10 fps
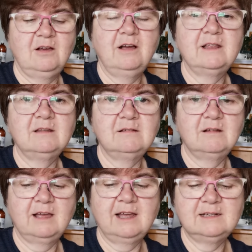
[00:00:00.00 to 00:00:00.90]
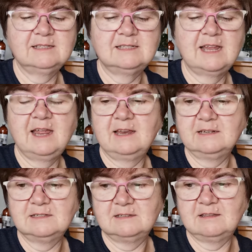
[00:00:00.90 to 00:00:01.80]
I
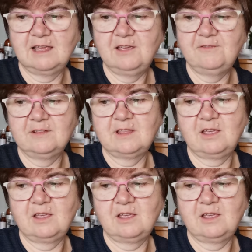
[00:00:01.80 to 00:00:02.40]
understand the effort